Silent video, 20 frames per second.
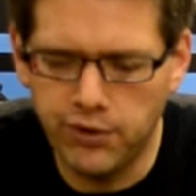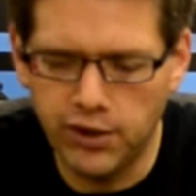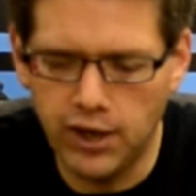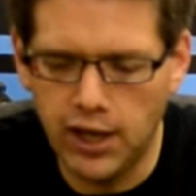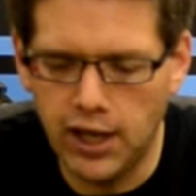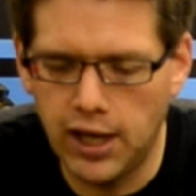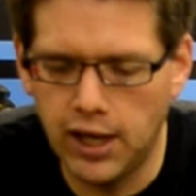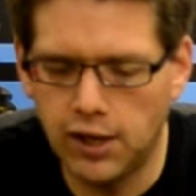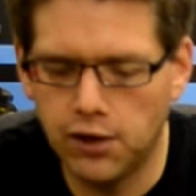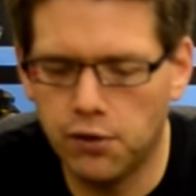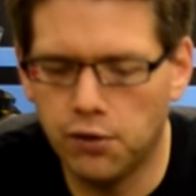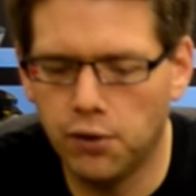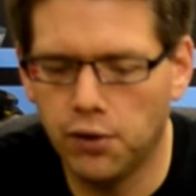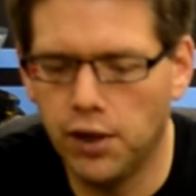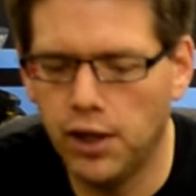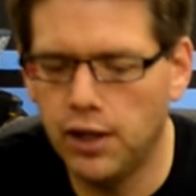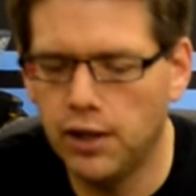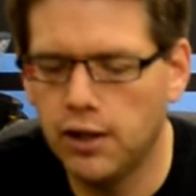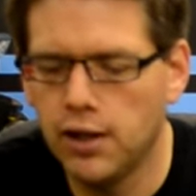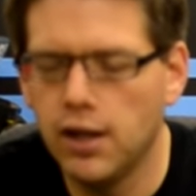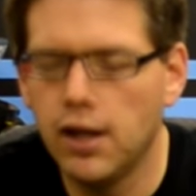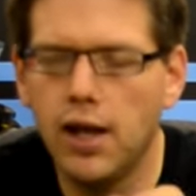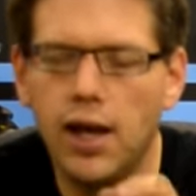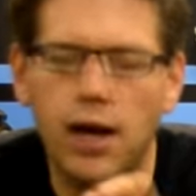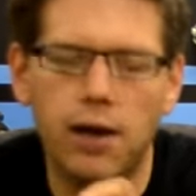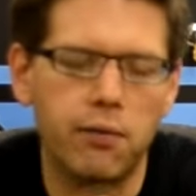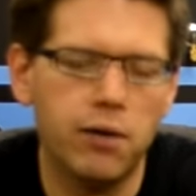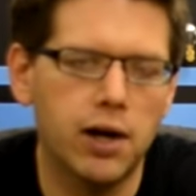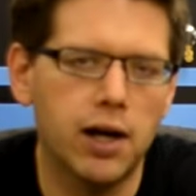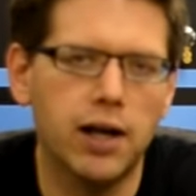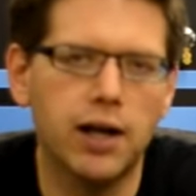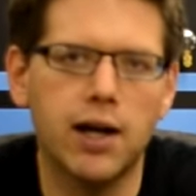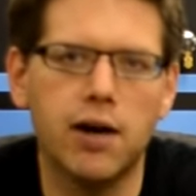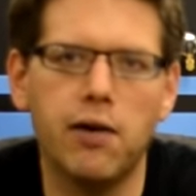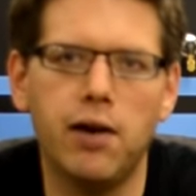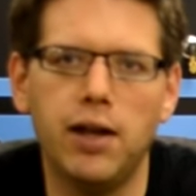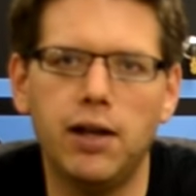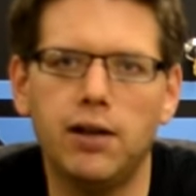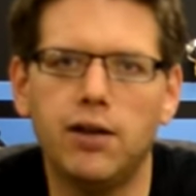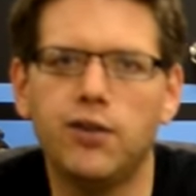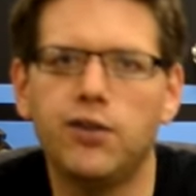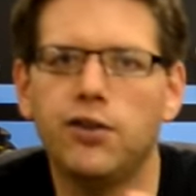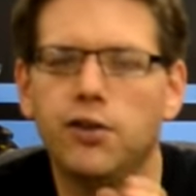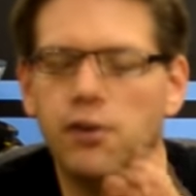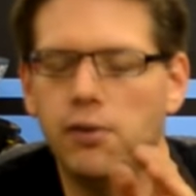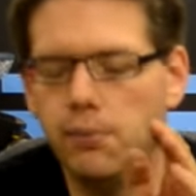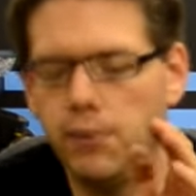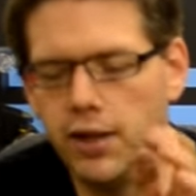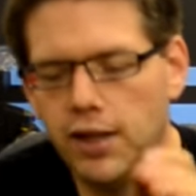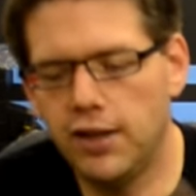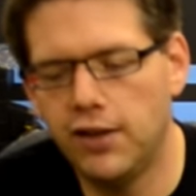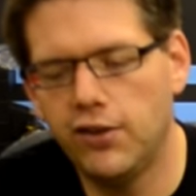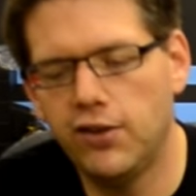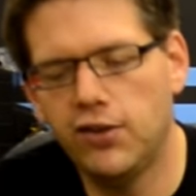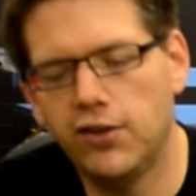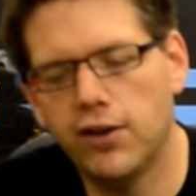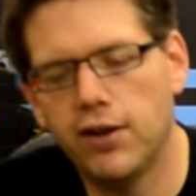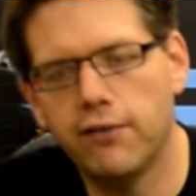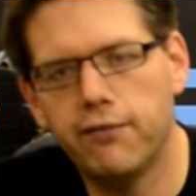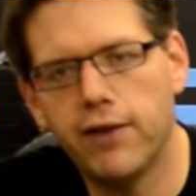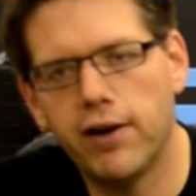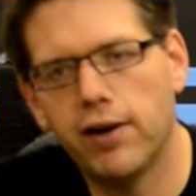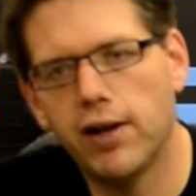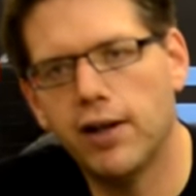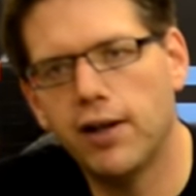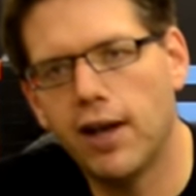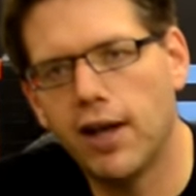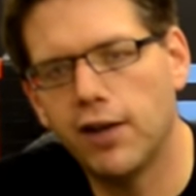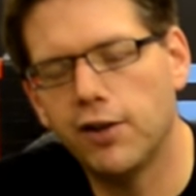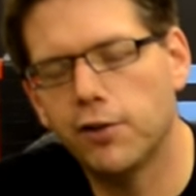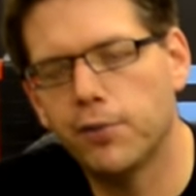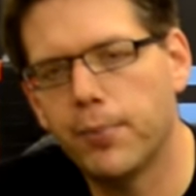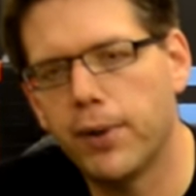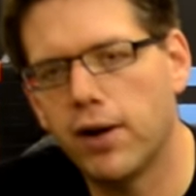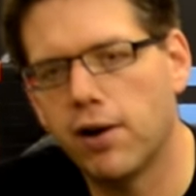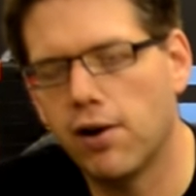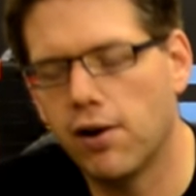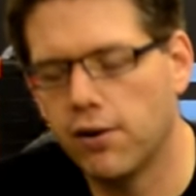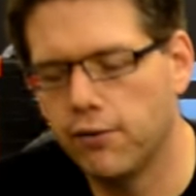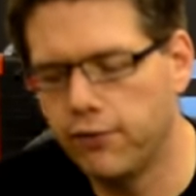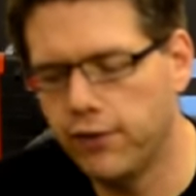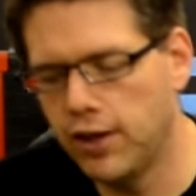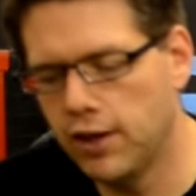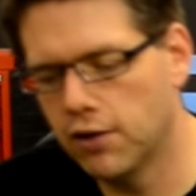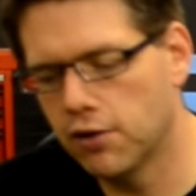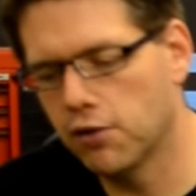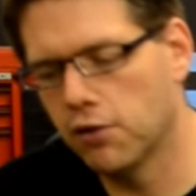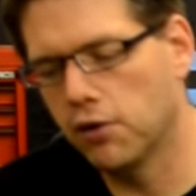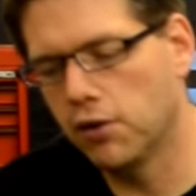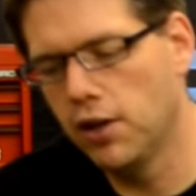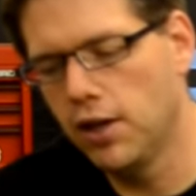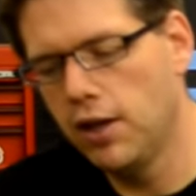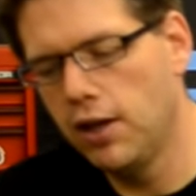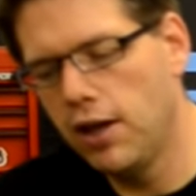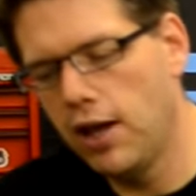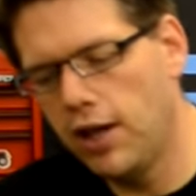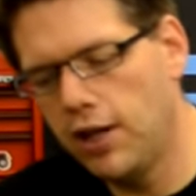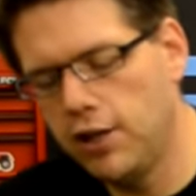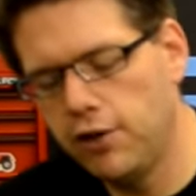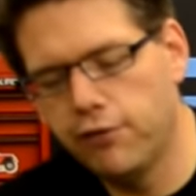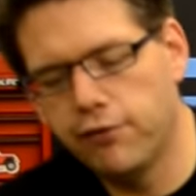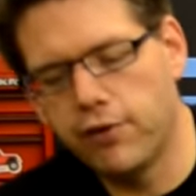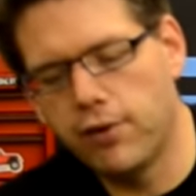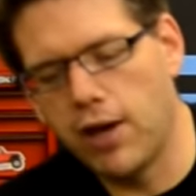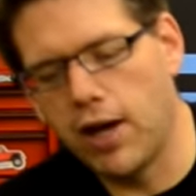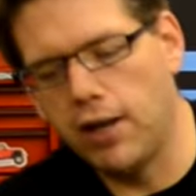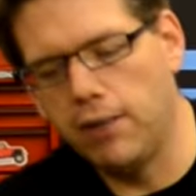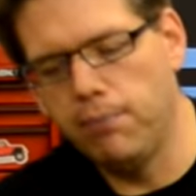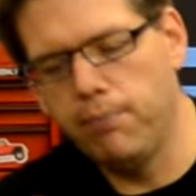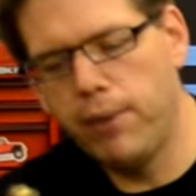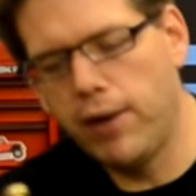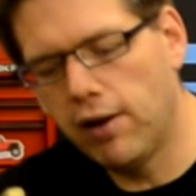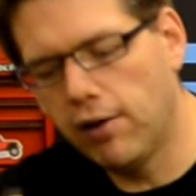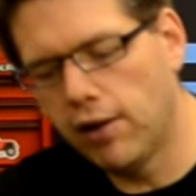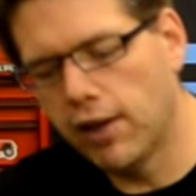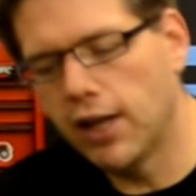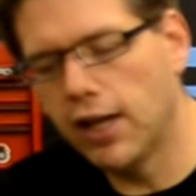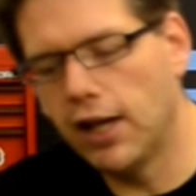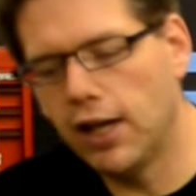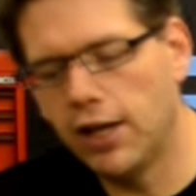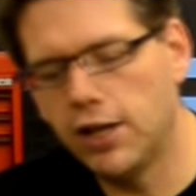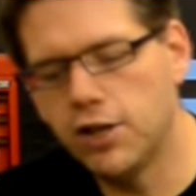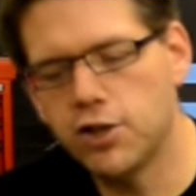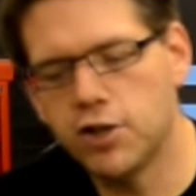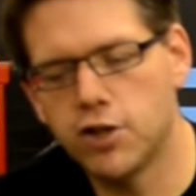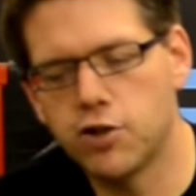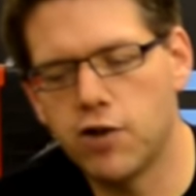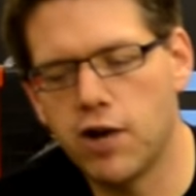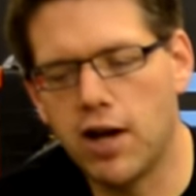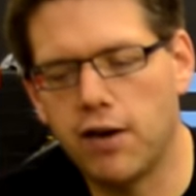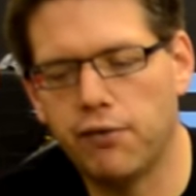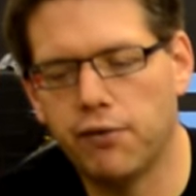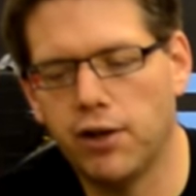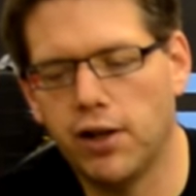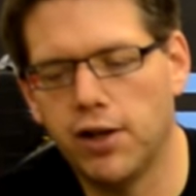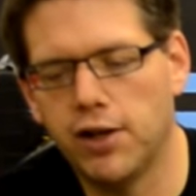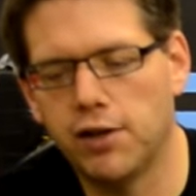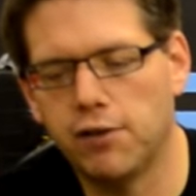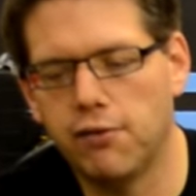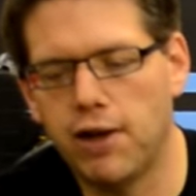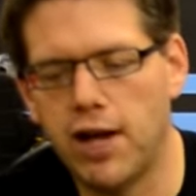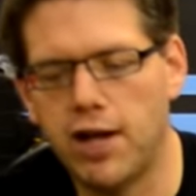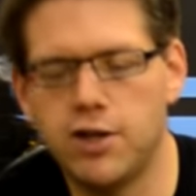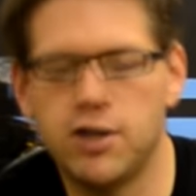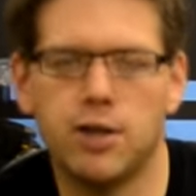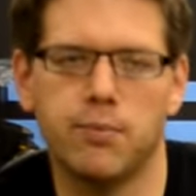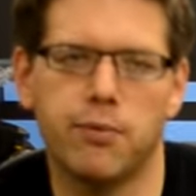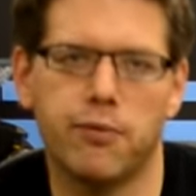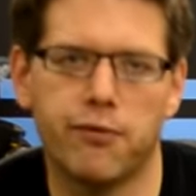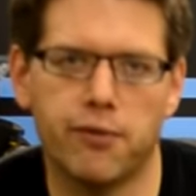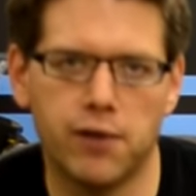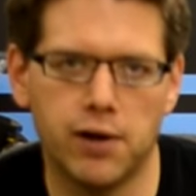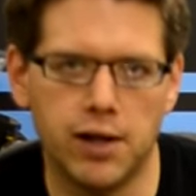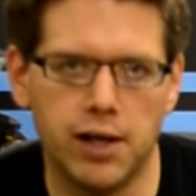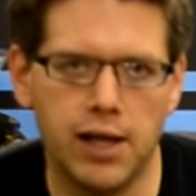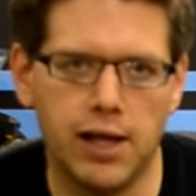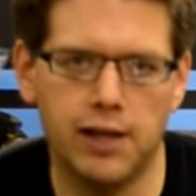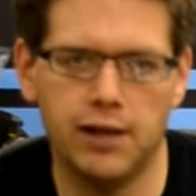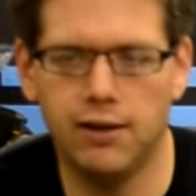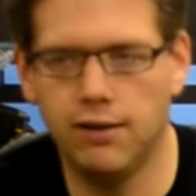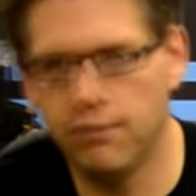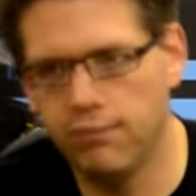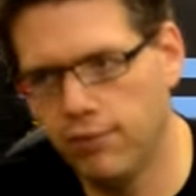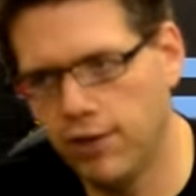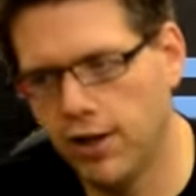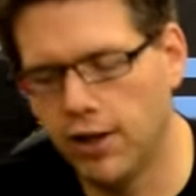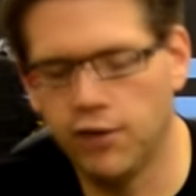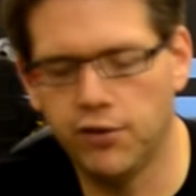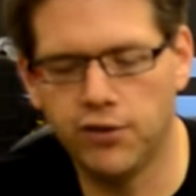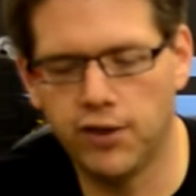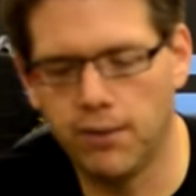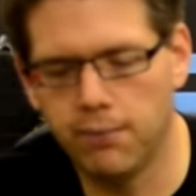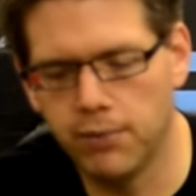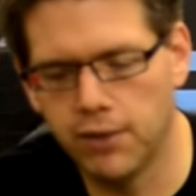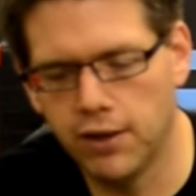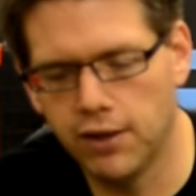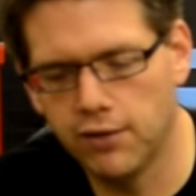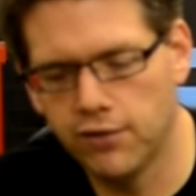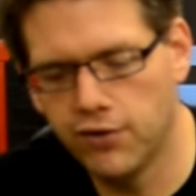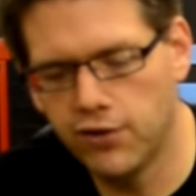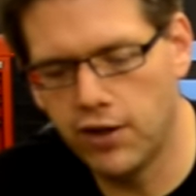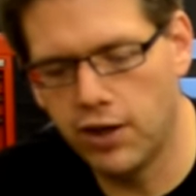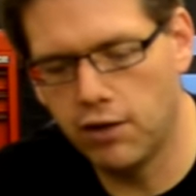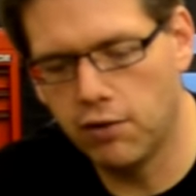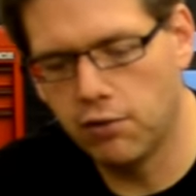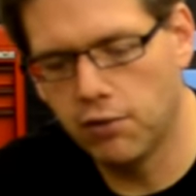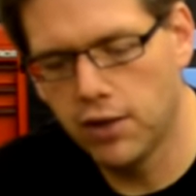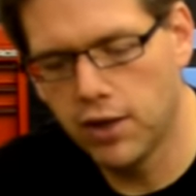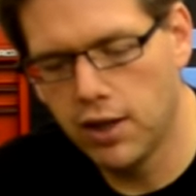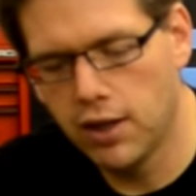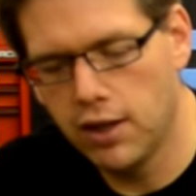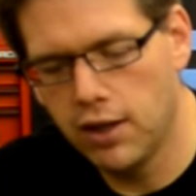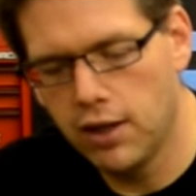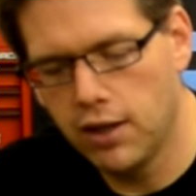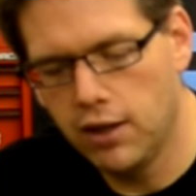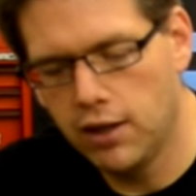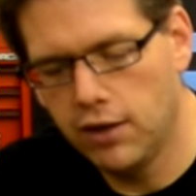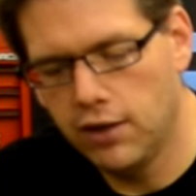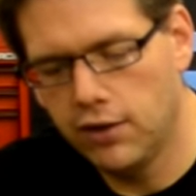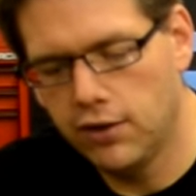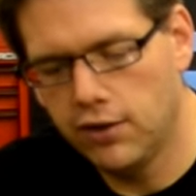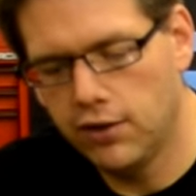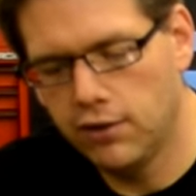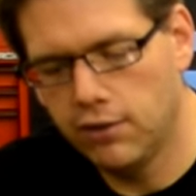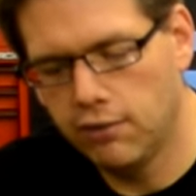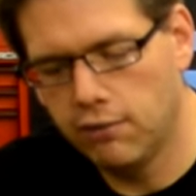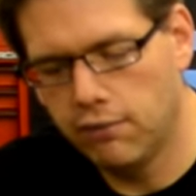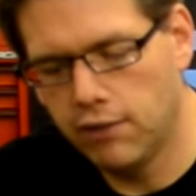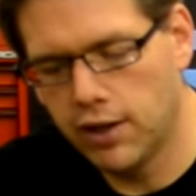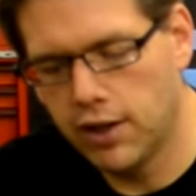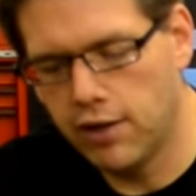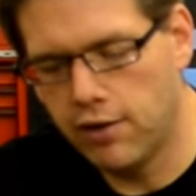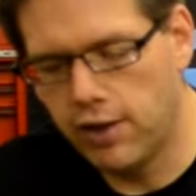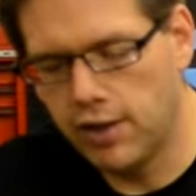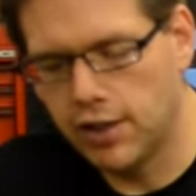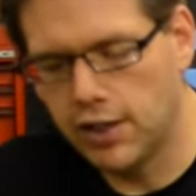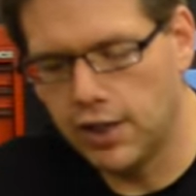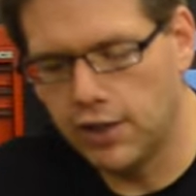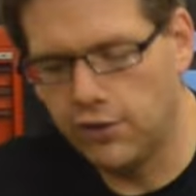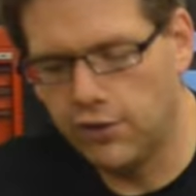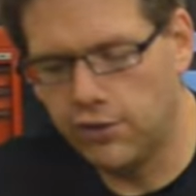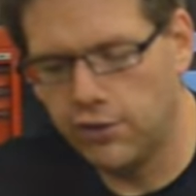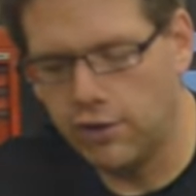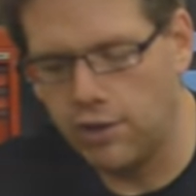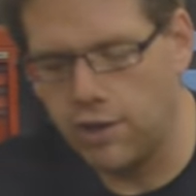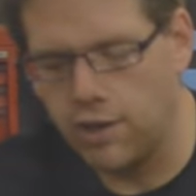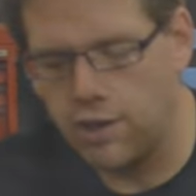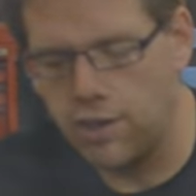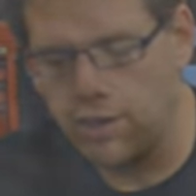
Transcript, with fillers: just going to hand hold it, and we're going to go ahead and assume that this isn't a very tight spot on a vehicle, and you've got barely an inch of travel on your ratchet before you hit, you know, something. So we can go ahead and get started